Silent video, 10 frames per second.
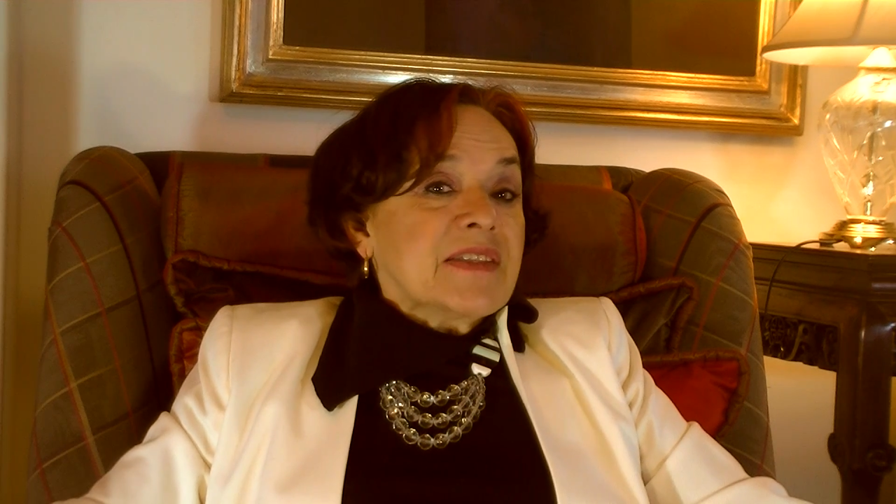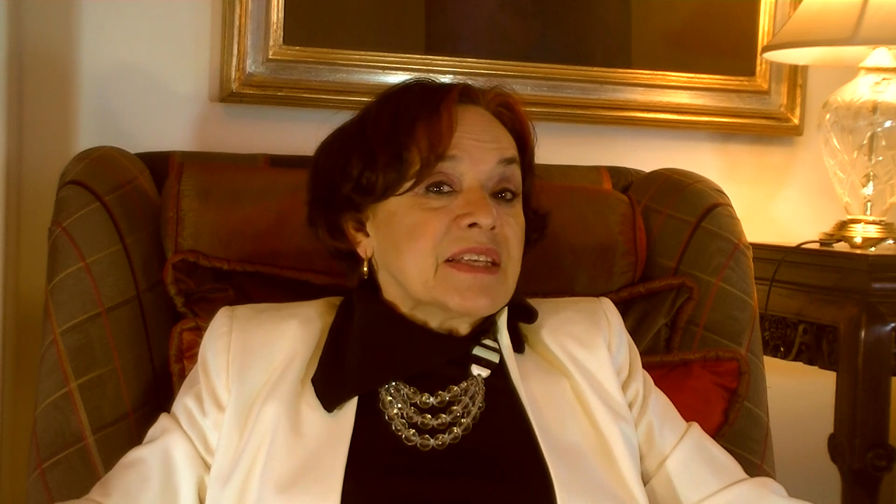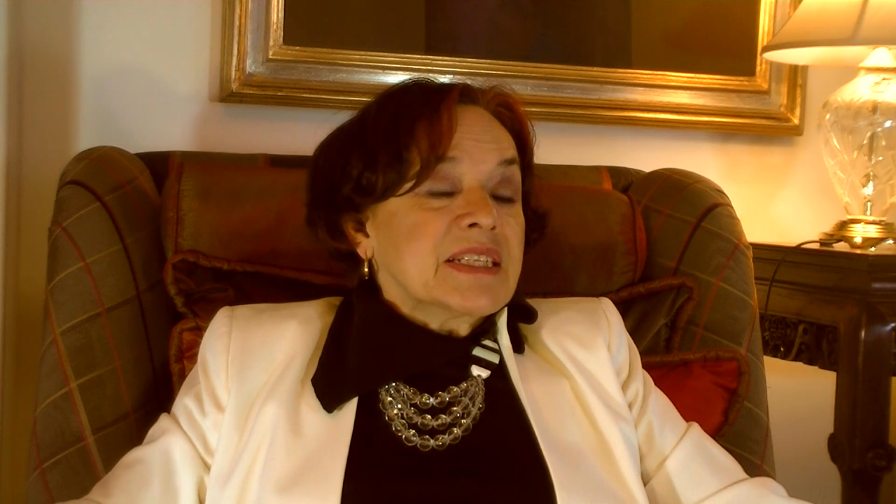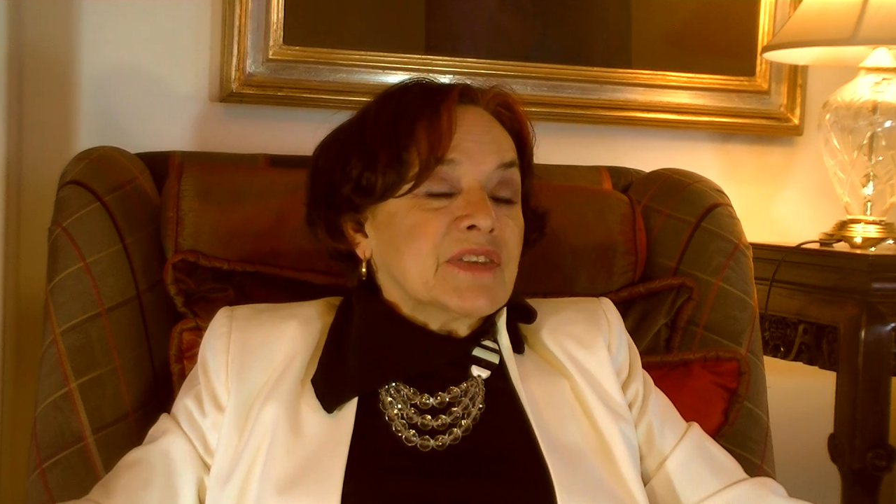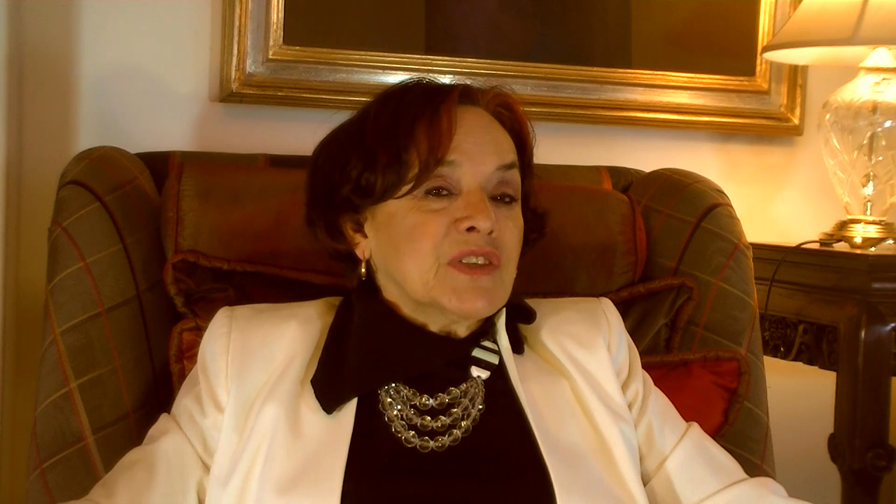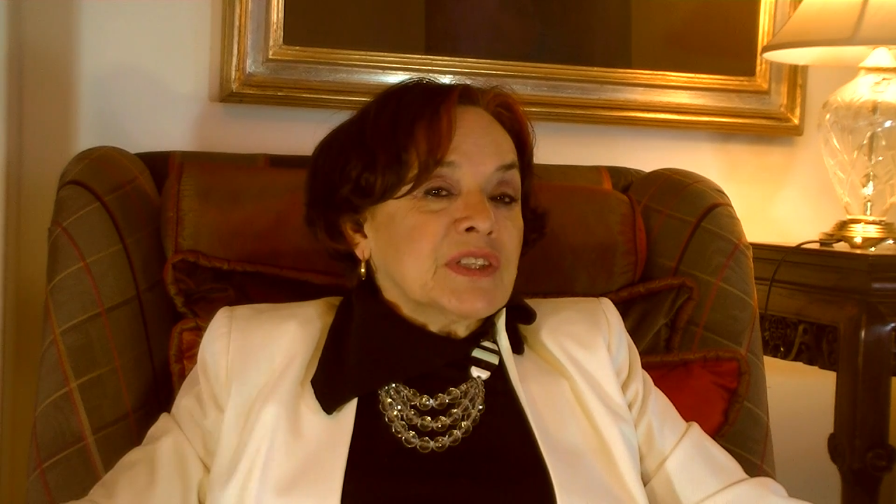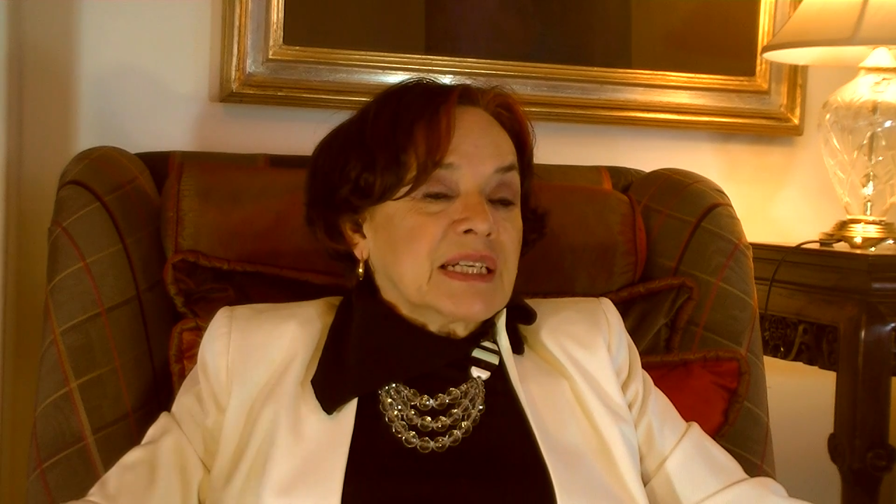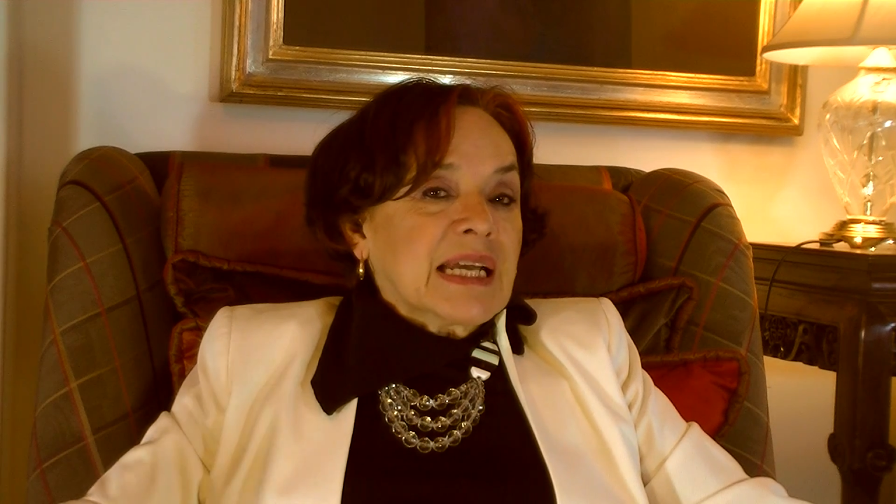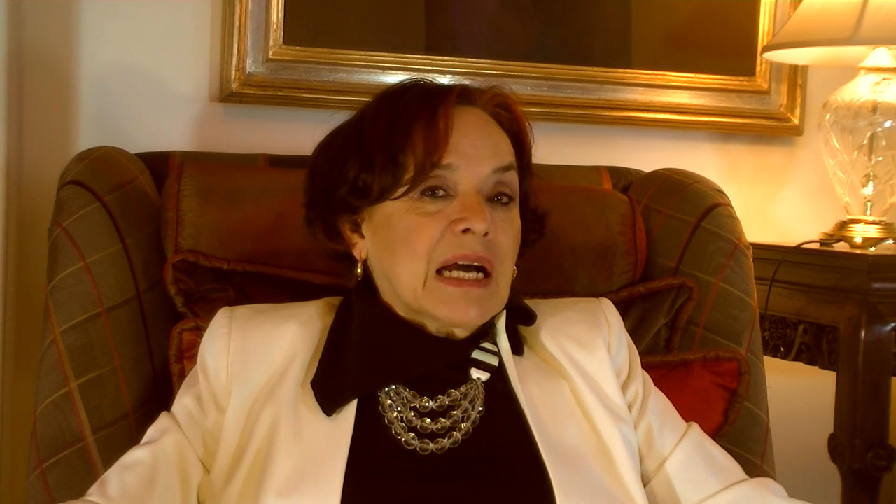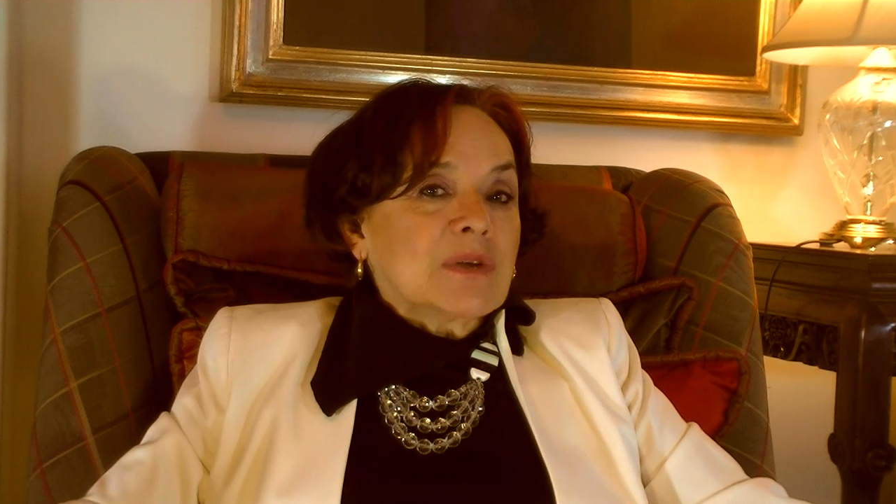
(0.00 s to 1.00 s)
the different
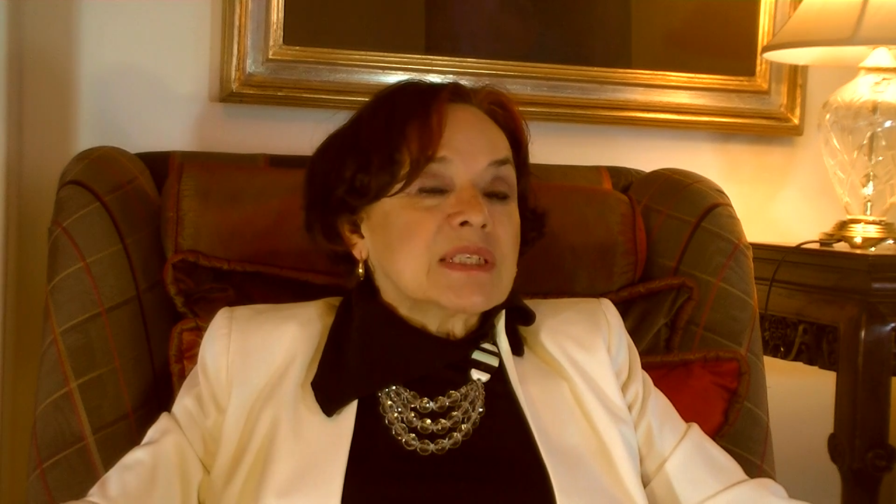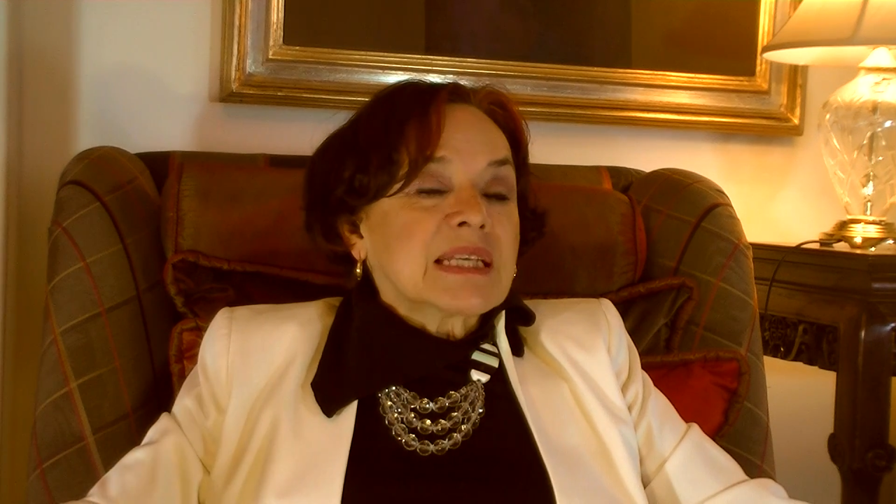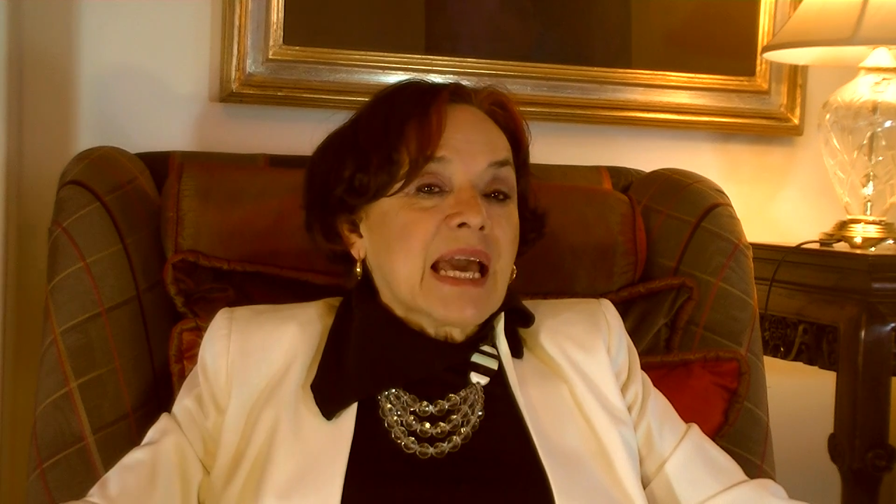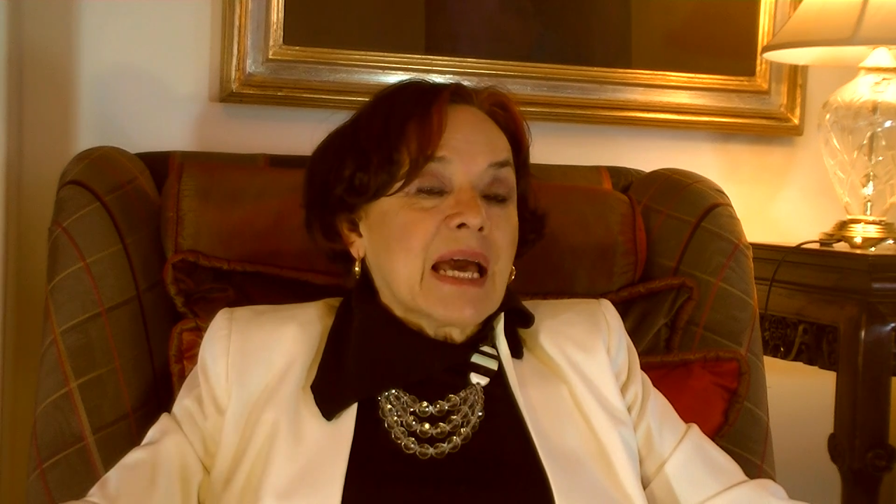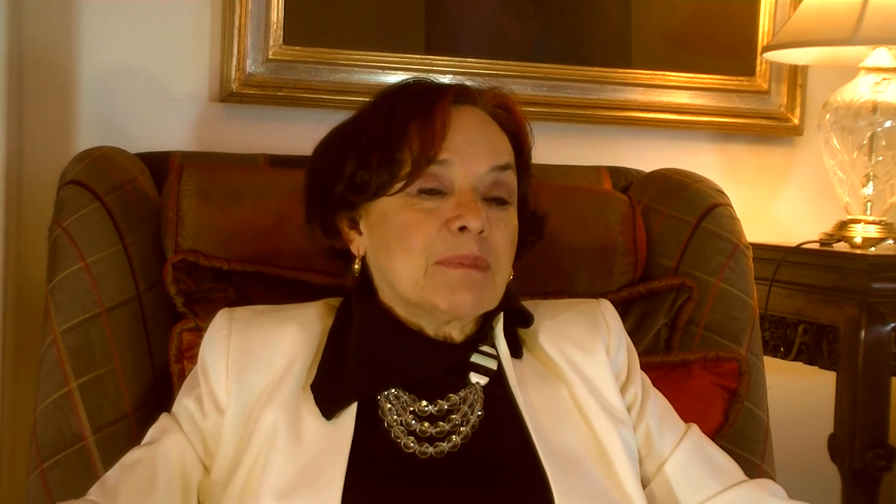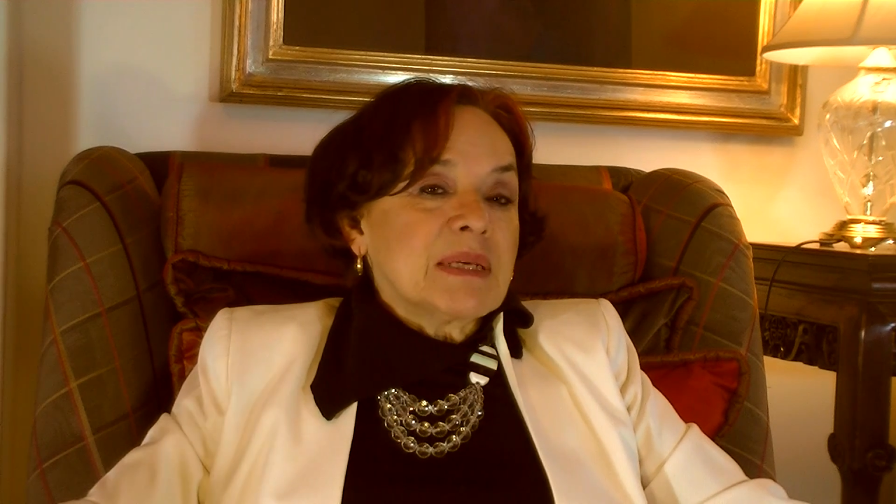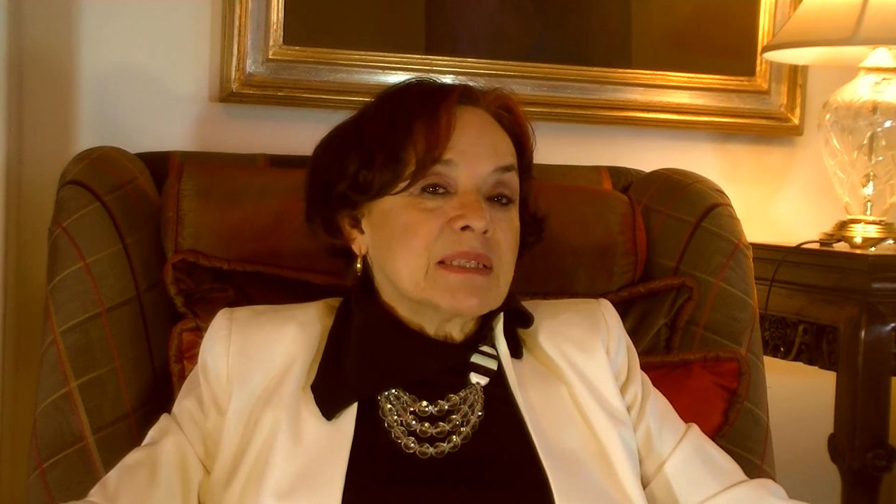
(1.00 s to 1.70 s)
accounts can be